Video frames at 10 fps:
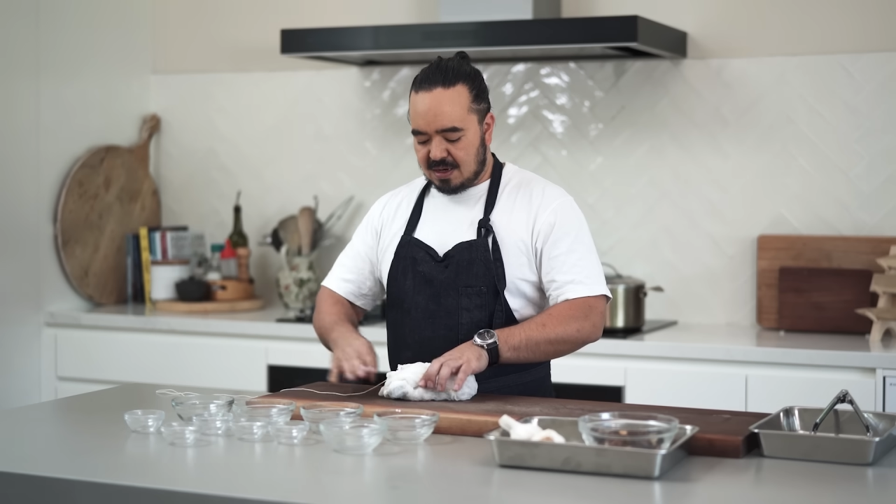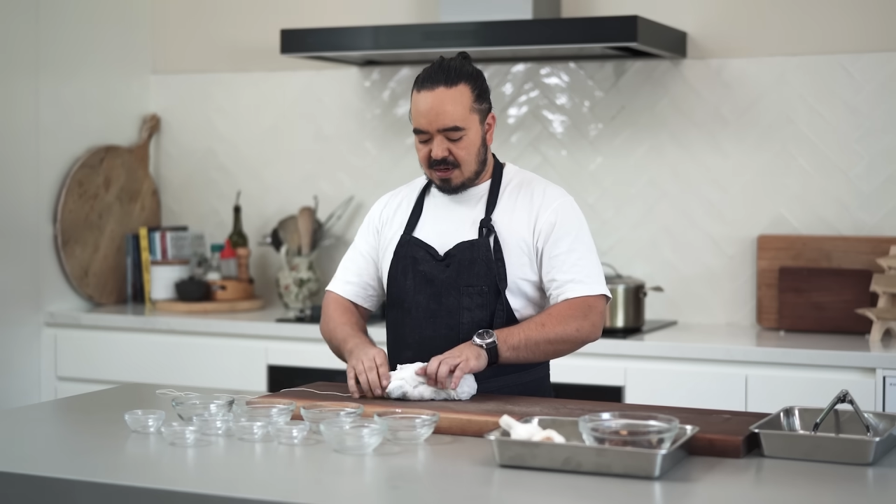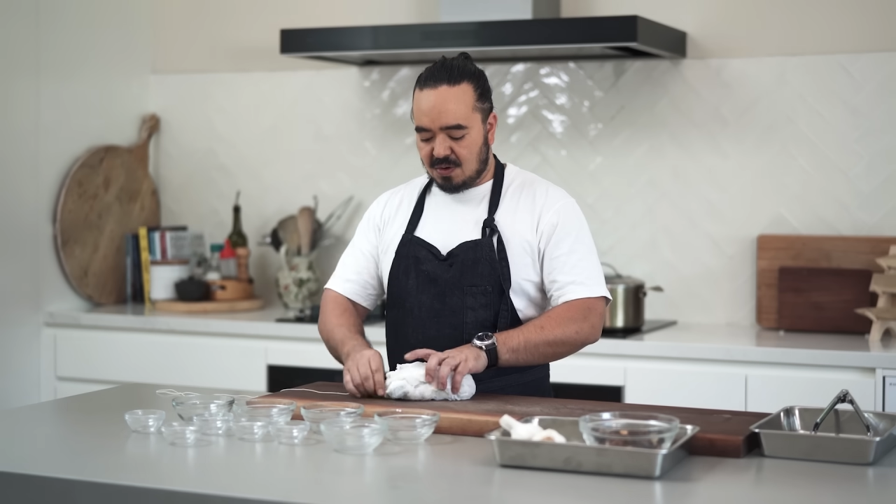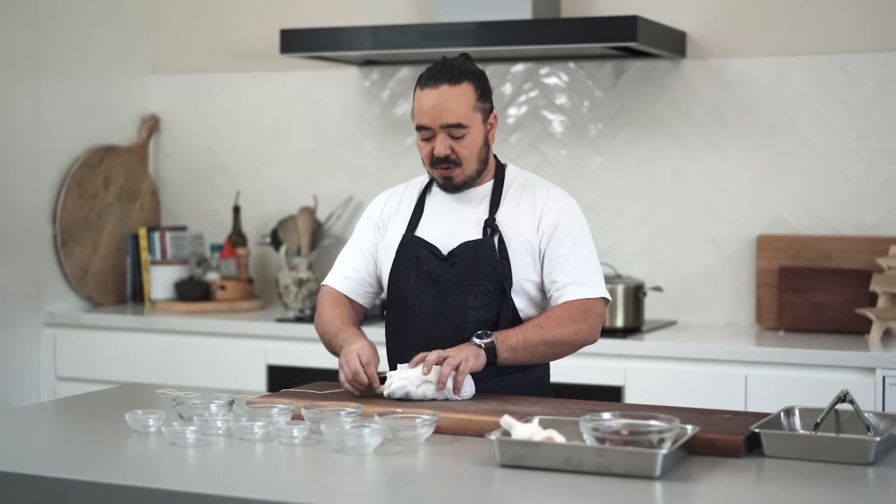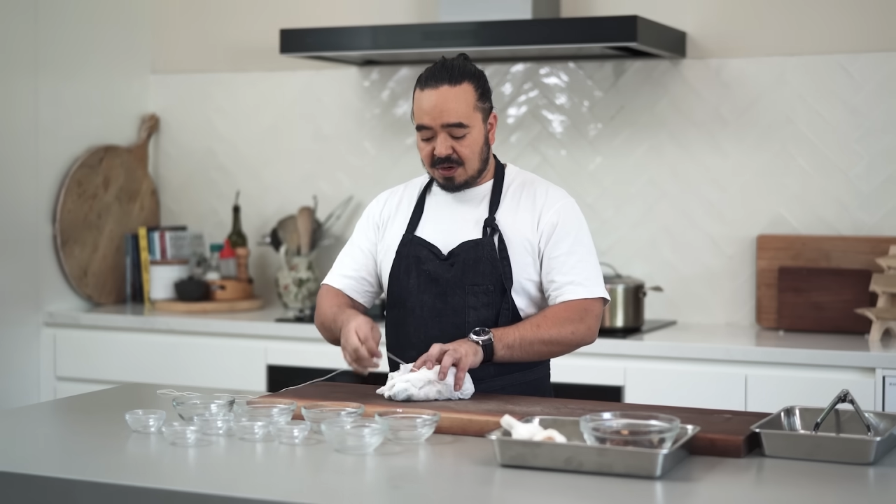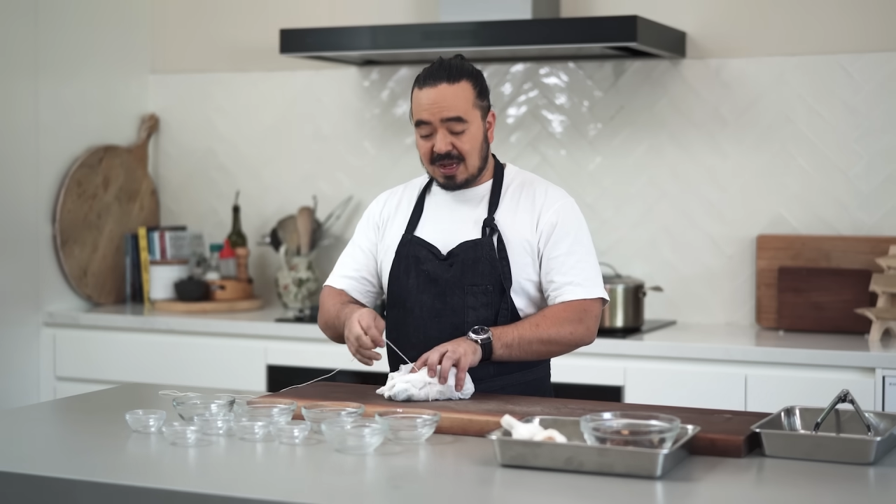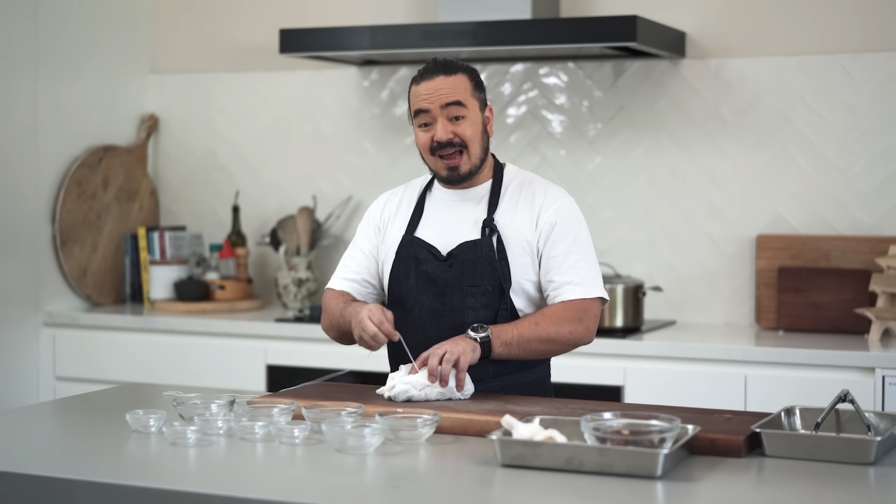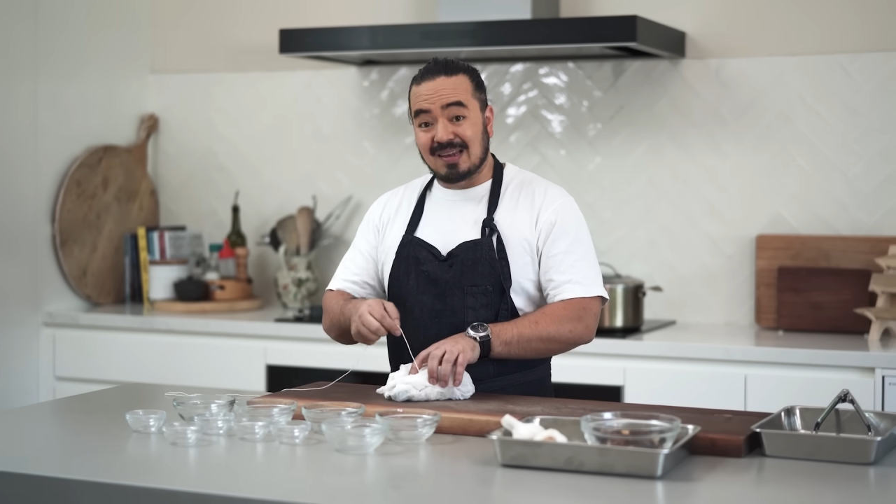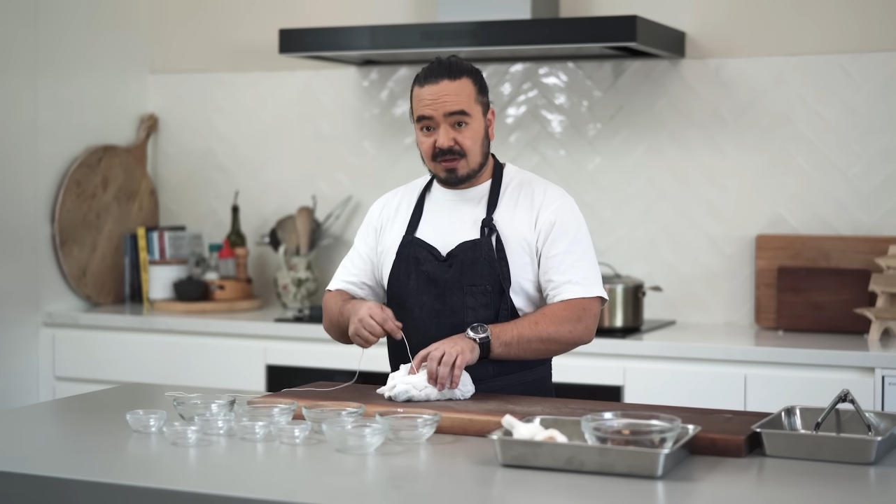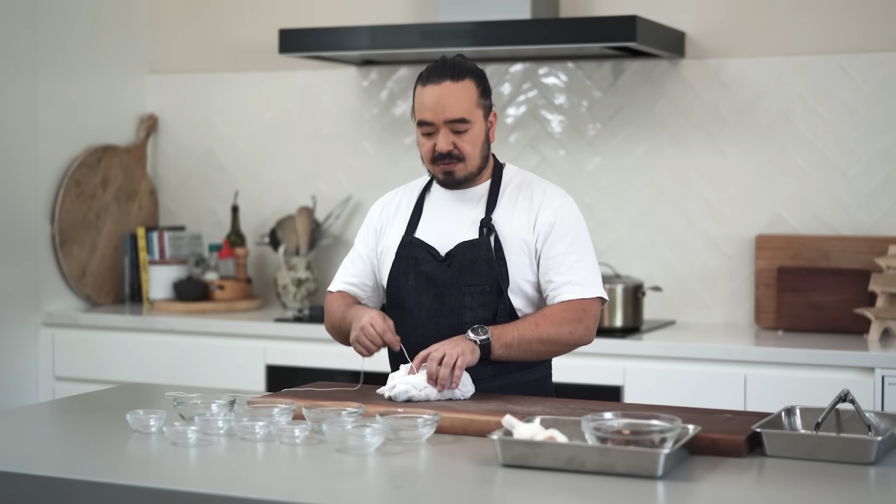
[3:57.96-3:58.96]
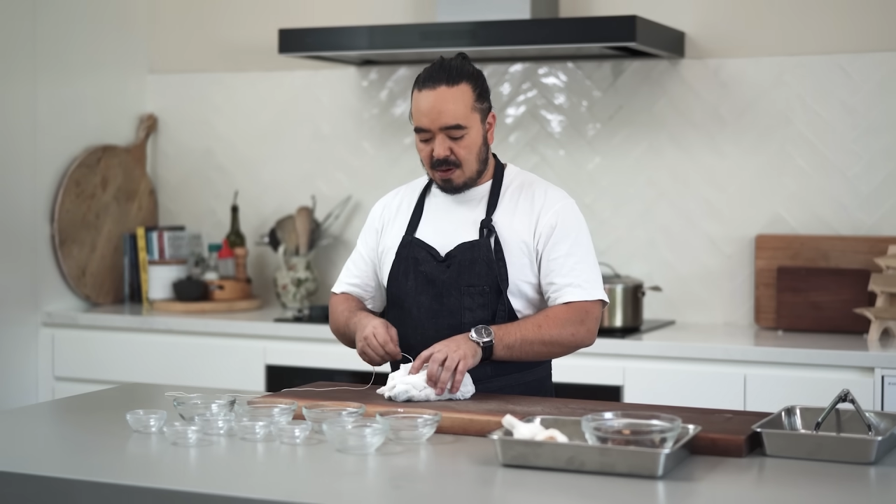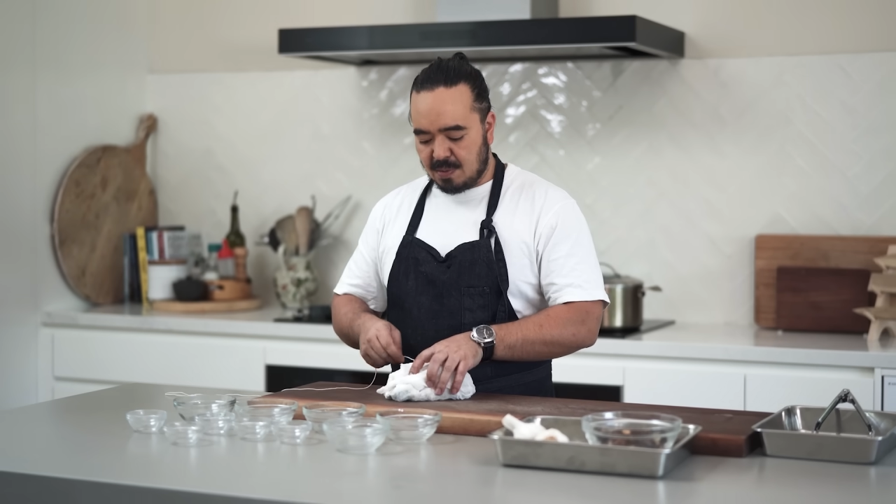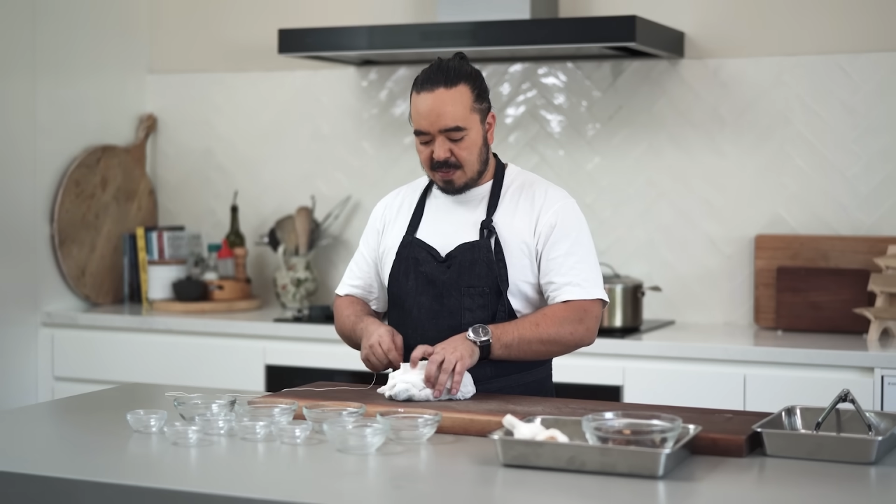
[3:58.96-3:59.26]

non-colored rubber